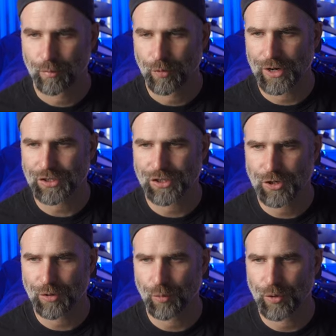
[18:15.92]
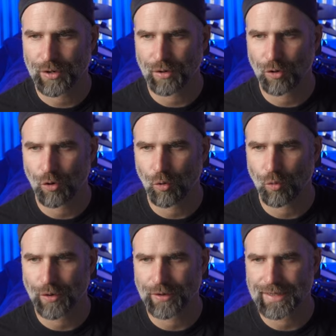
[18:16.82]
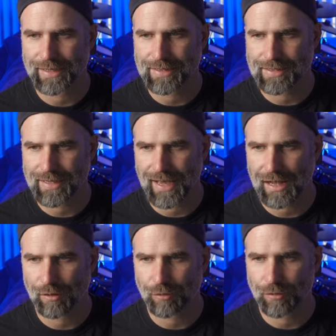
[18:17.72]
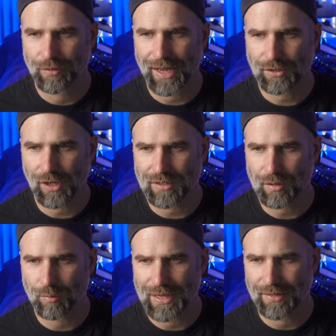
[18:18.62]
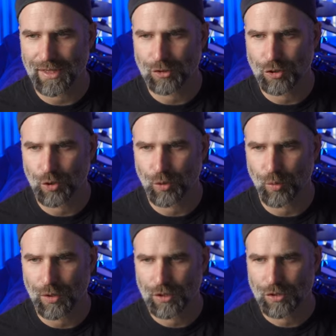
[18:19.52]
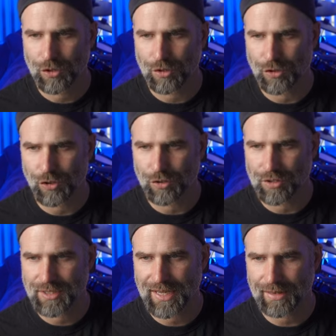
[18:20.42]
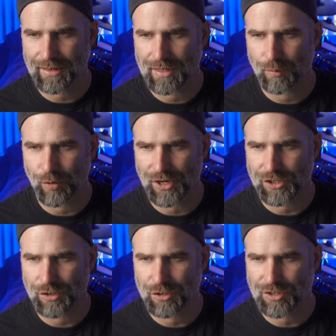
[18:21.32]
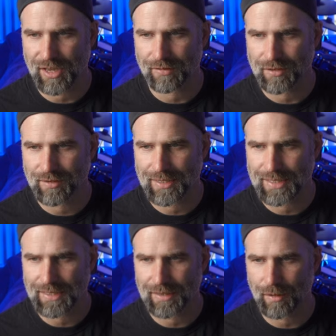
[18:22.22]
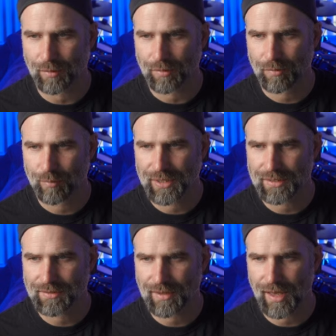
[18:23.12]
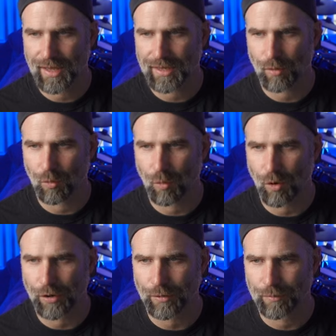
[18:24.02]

pressure will lower itself. That doesn't mean that you sh should set the pressure to seventeen P S I or